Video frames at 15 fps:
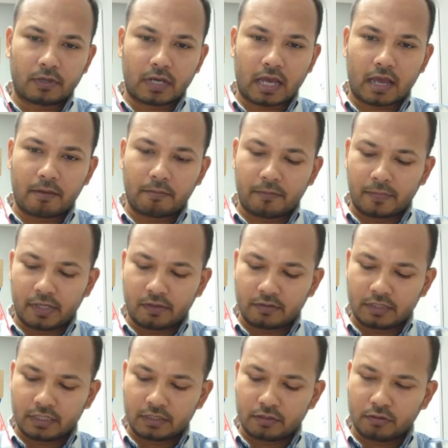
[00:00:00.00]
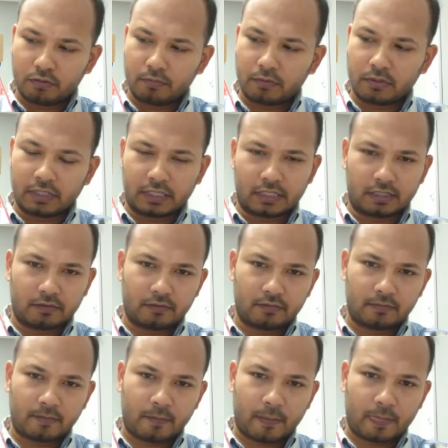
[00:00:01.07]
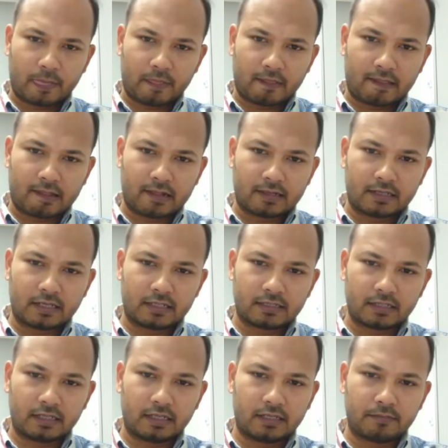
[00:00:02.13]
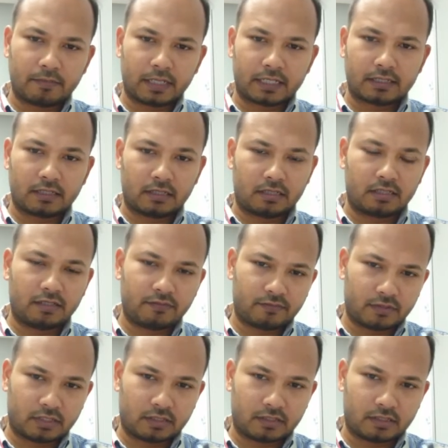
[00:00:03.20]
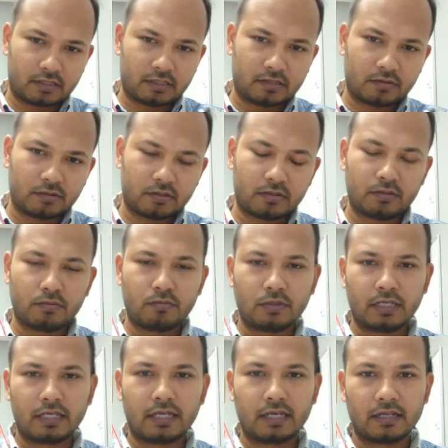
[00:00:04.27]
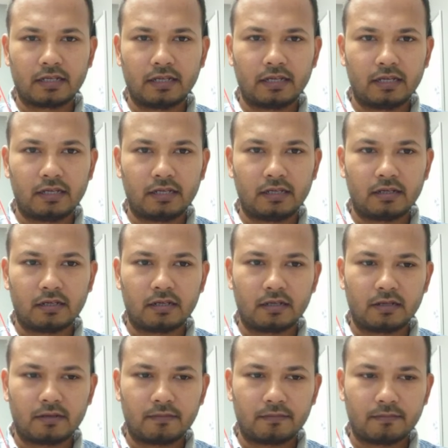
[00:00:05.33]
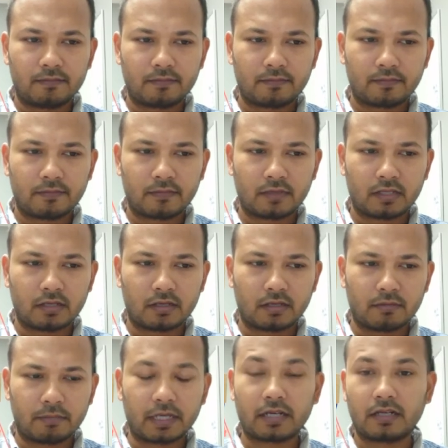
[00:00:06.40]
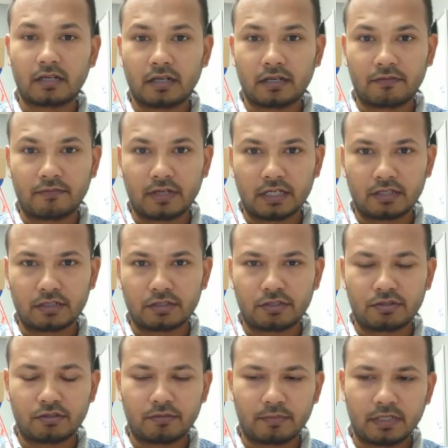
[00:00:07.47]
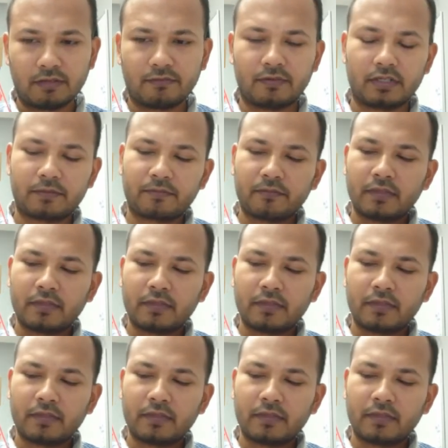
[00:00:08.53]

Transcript: I'm using 2 pulley now. Does it makes any difference? Do we get any mechanical advantage or benefit?